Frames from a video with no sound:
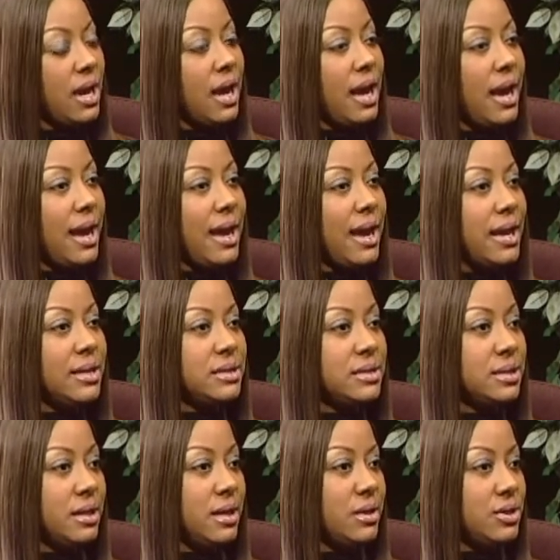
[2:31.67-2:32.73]
And,
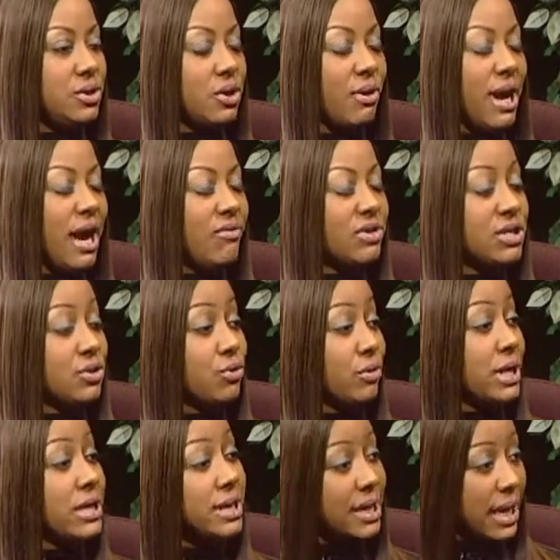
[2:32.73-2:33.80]
I have a
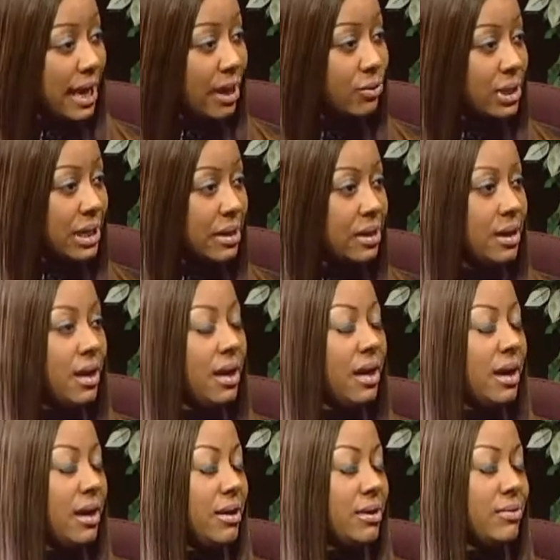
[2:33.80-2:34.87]
degree in accounting,
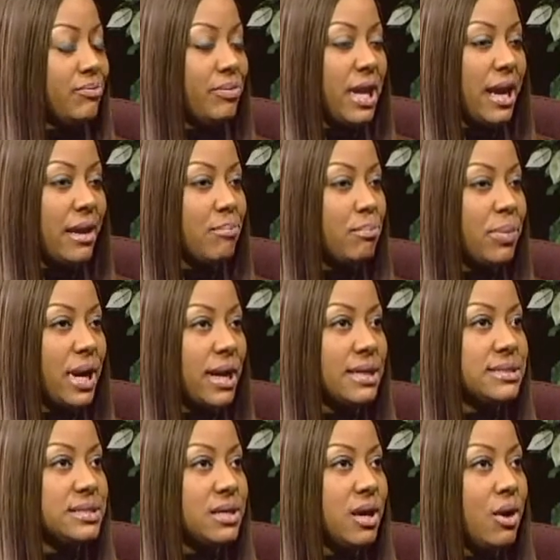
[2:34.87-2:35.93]

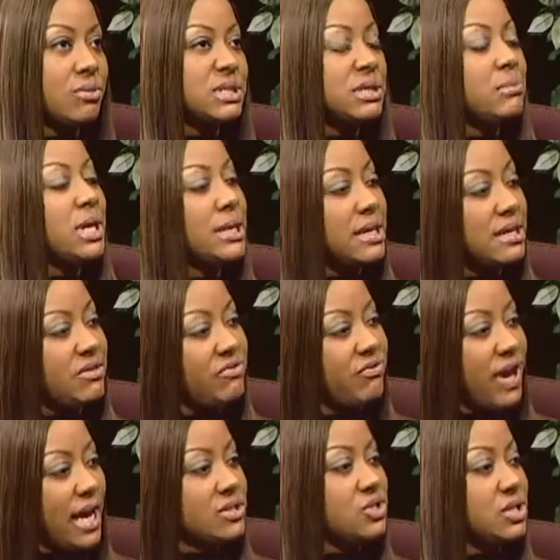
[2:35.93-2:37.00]
but ultimately
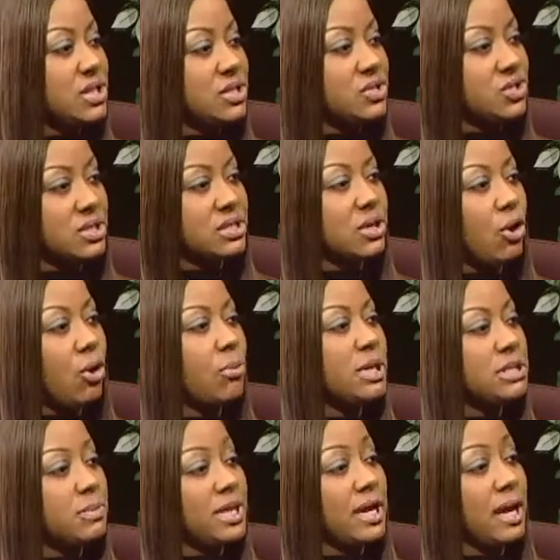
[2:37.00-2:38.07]
fashion has just always
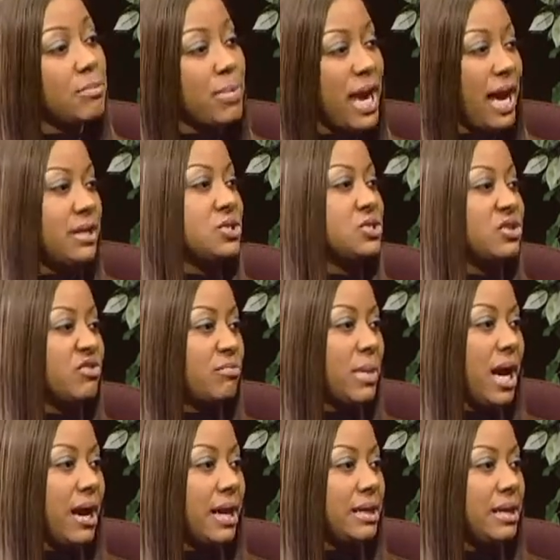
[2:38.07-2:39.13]
been a passion of
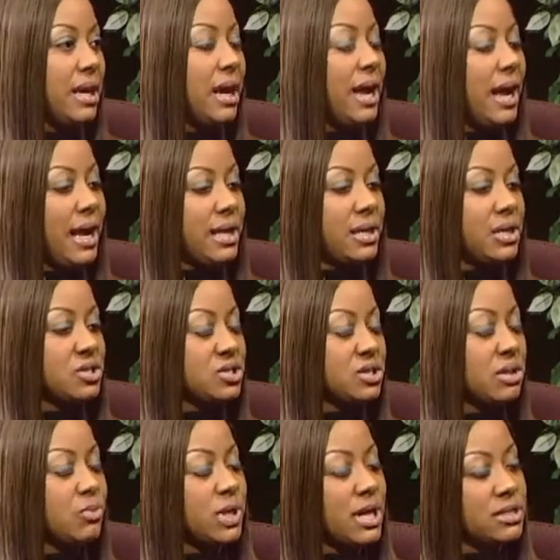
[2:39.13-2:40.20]
mine. And
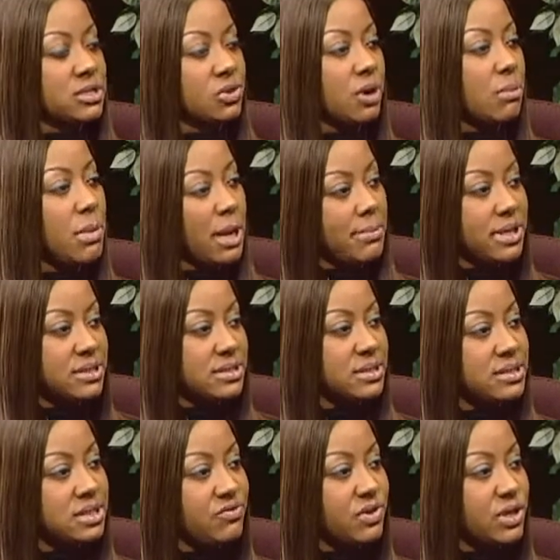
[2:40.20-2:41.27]
initially when I started my business,
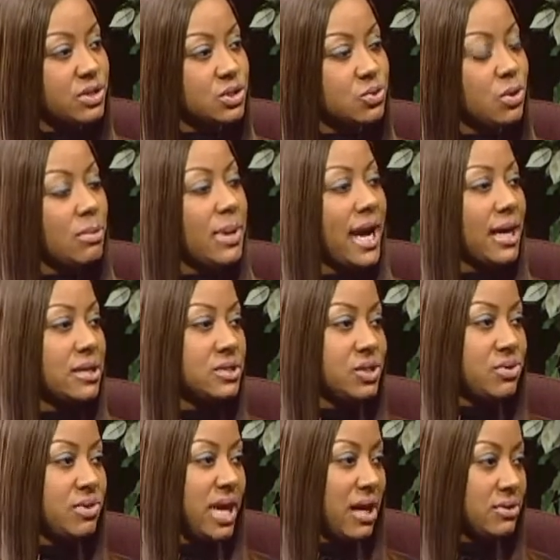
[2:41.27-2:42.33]
Diva Couture, back in
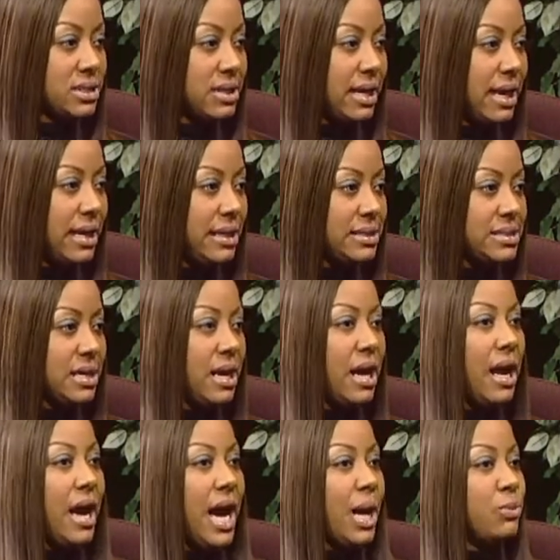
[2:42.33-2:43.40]
2008,
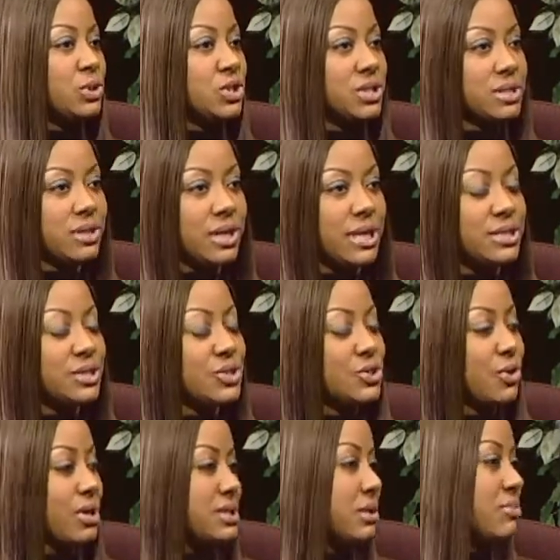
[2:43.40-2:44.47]
I was just looking to
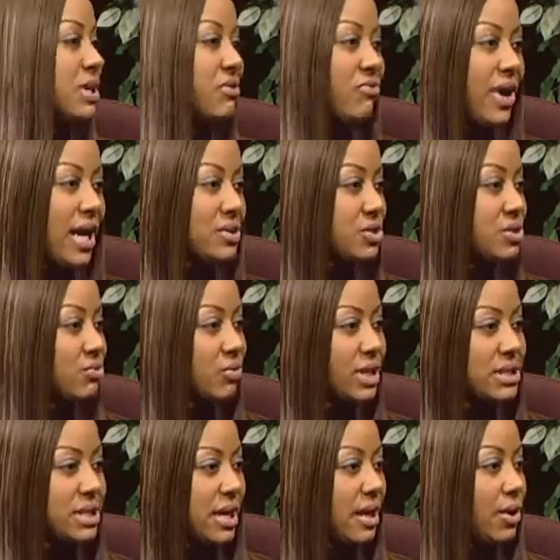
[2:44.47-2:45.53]
start something fashion
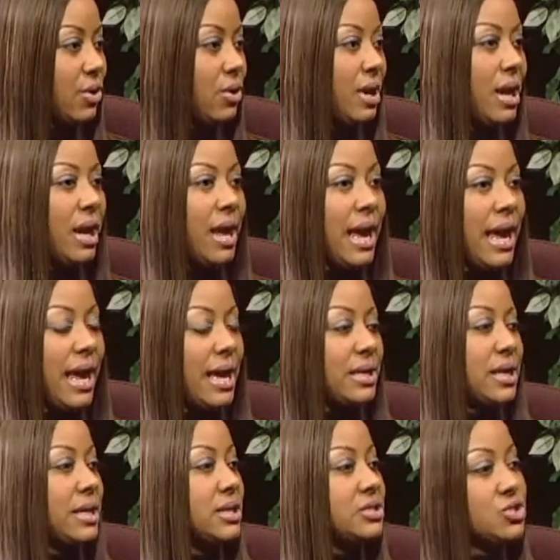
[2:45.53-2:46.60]
retail. And
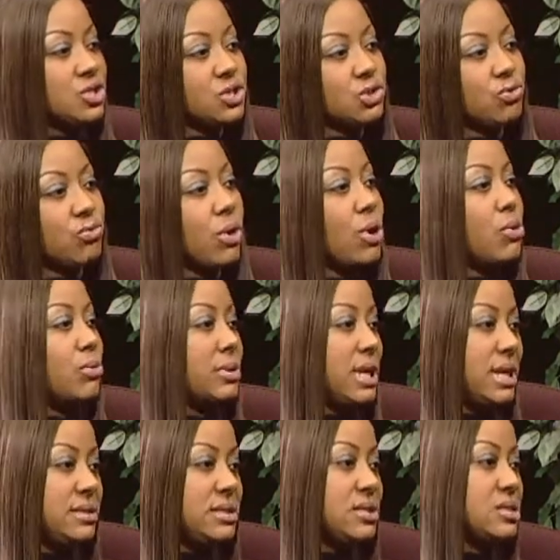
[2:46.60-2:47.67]
it has just grown
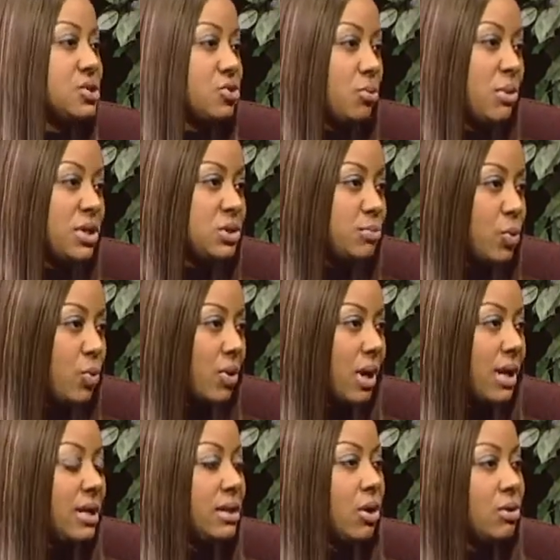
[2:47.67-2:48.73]
into so much more.
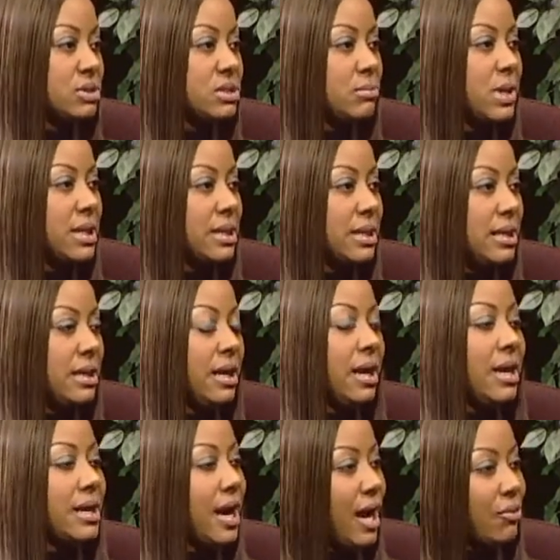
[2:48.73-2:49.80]
And ultimately,
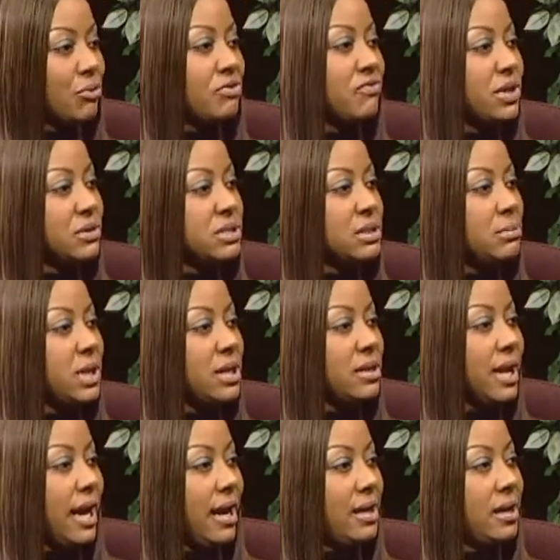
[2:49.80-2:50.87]
God revealed to me
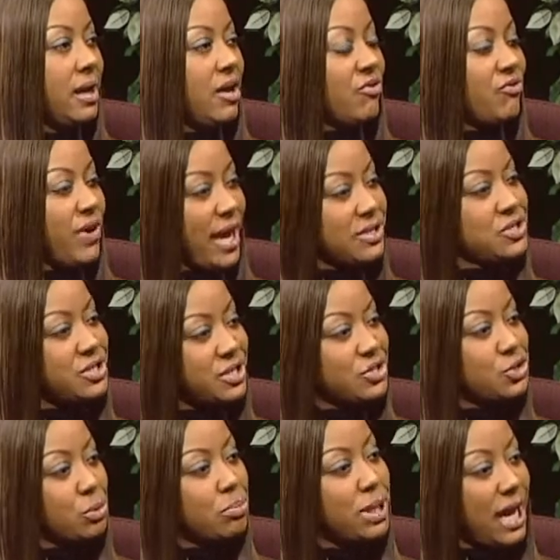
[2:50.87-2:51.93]
that fashion is
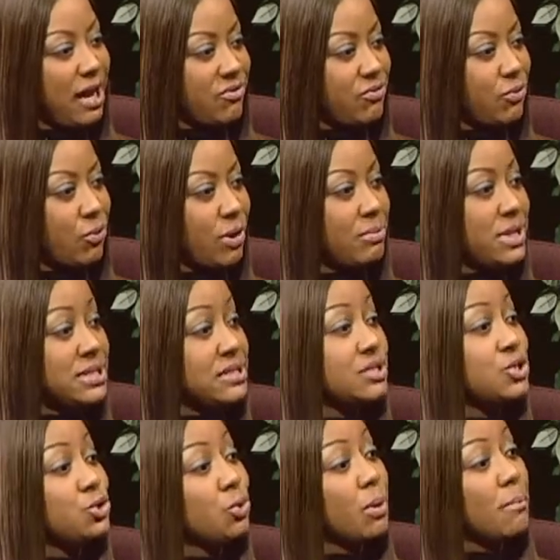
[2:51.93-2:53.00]
your platform. This
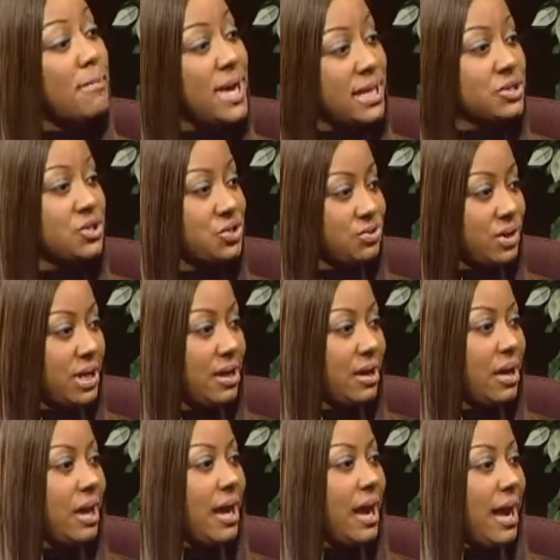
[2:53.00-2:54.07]
is your ministry.
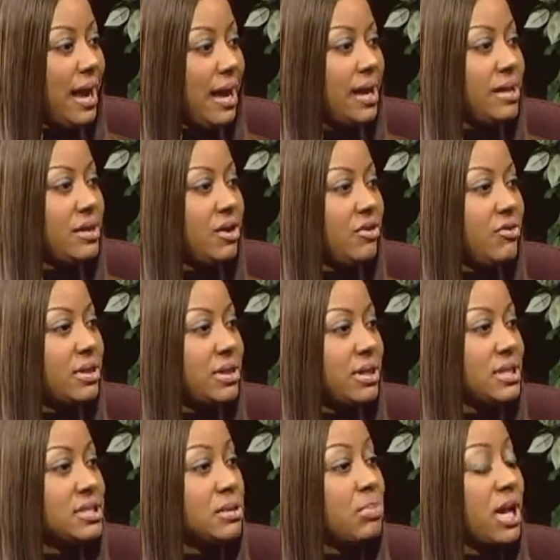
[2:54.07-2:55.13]
And
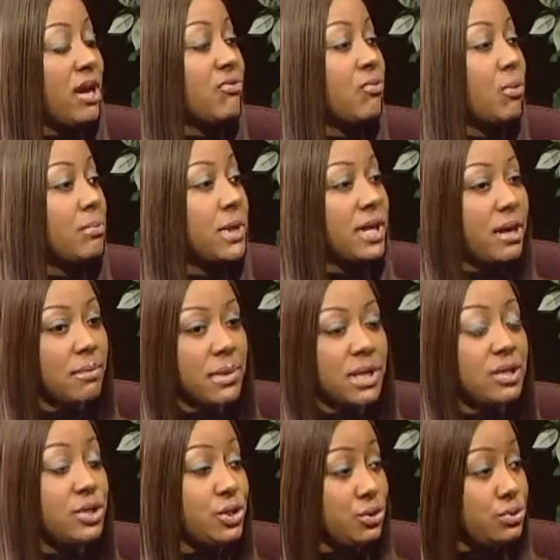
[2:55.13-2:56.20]
it's the platform that I'm going to
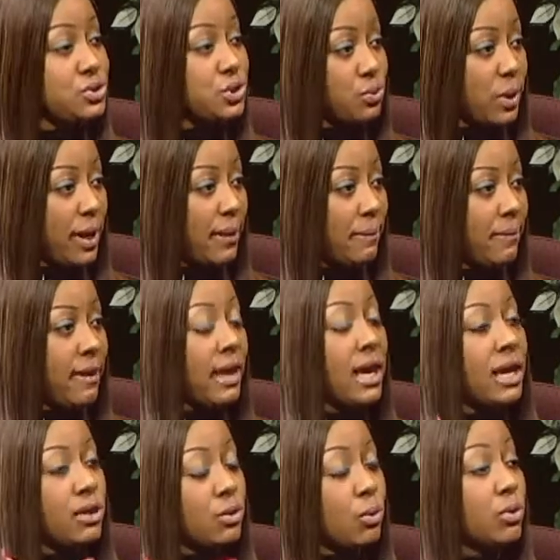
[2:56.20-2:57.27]
use you
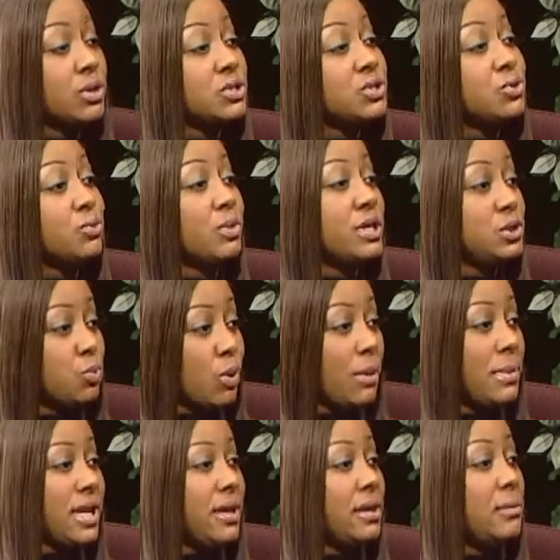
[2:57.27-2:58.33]
in order to reach
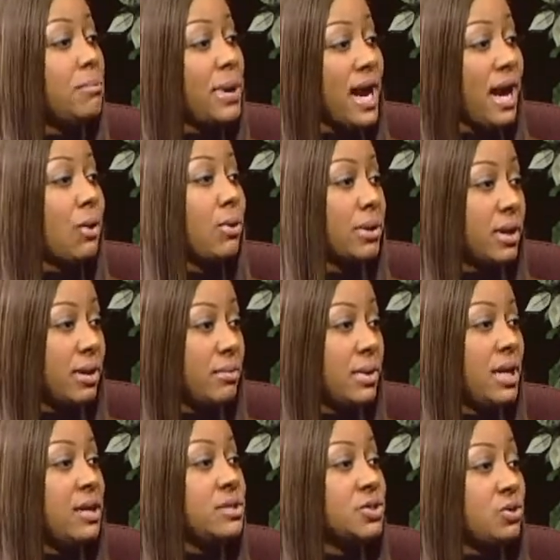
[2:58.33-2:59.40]
women and empower them
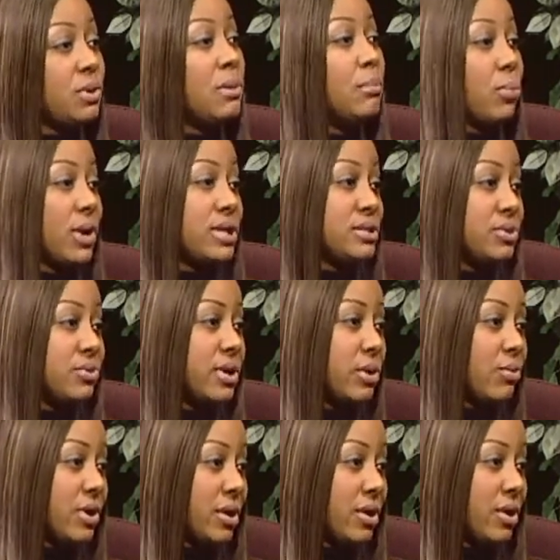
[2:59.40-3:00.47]
to embrace who they
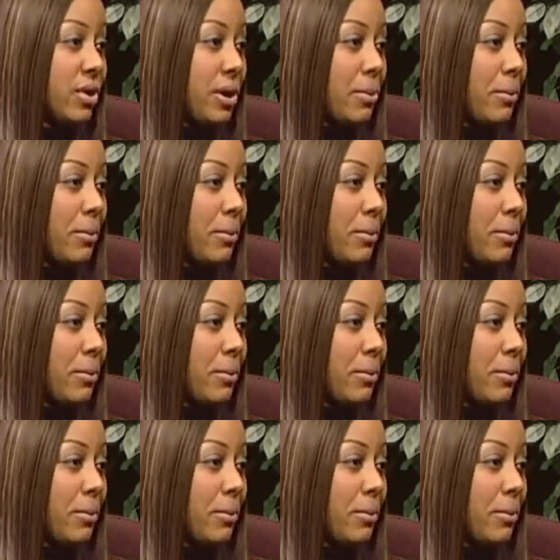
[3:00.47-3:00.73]
really are.